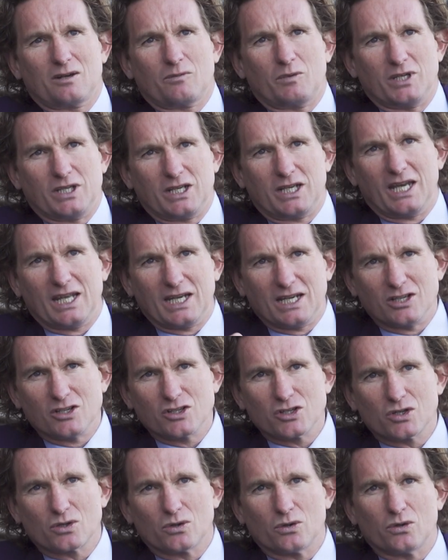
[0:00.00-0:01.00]
when you get
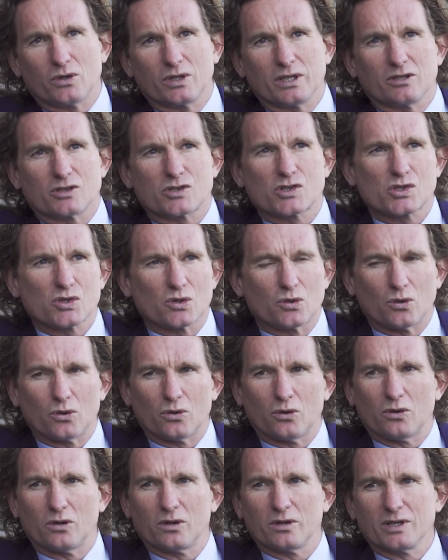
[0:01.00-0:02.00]
injured or you're
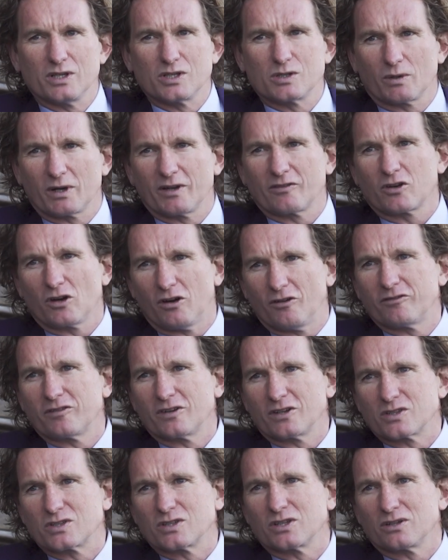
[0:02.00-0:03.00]
sore is you want to have
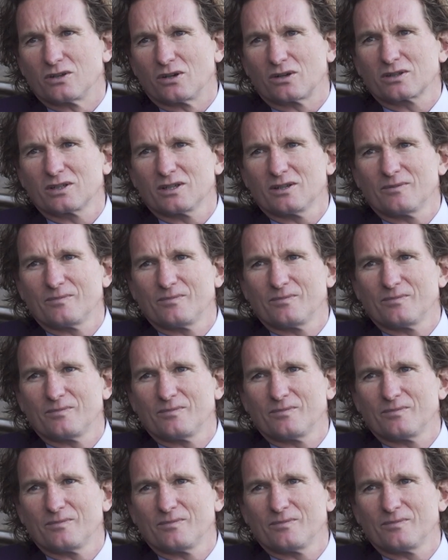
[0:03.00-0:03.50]
confidence in your doctor.